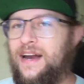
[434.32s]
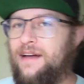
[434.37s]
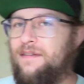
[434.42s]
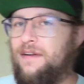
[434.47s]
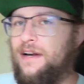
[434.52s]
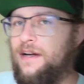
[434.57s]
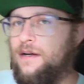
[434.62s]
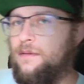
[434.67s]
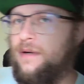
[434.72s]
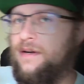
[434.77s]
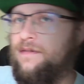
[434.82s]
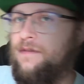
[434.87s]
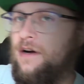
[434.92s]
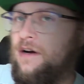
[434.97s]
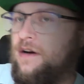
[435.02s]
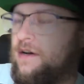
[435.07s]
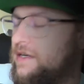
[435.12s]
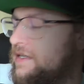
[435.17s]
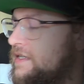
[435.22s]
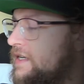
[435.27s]
a little bit of a
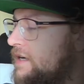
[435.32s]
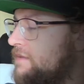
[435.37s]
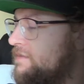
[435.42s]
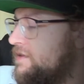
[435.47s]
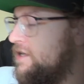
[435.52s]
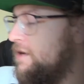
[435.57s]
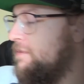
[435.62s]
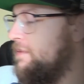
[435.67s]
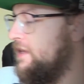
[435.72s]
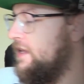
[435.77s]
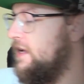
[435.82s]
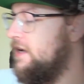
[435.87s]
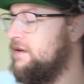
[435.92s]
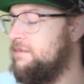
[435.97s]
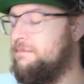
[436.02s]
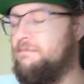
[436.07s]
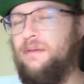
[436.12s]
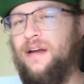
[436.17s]
harder time stopping that.